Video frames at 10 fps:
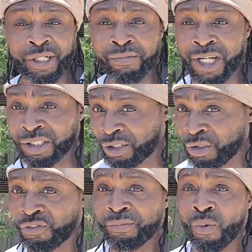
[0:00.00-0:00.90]
air
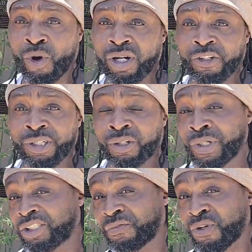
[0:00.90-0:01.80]
molecules from the water in our
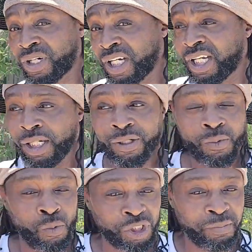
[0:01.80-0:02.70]
reservoir,
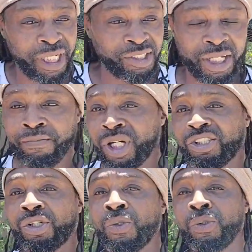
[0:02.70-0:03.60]
which makes a
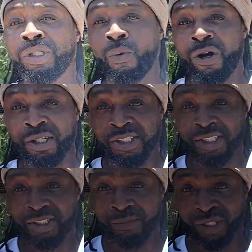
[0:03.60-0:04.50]
much cooler water
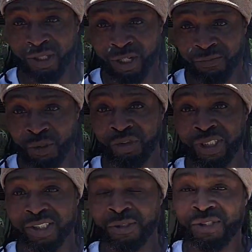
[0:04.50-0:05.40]
system and
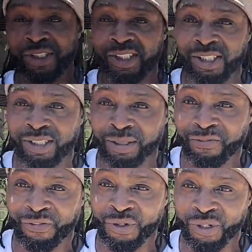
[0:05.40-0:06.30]
nutrient solution
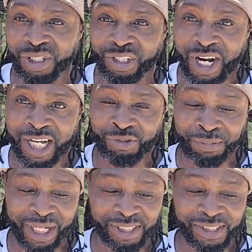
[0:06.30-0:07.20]
system for your
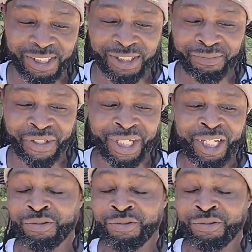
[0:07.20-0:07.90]
hydroponic system.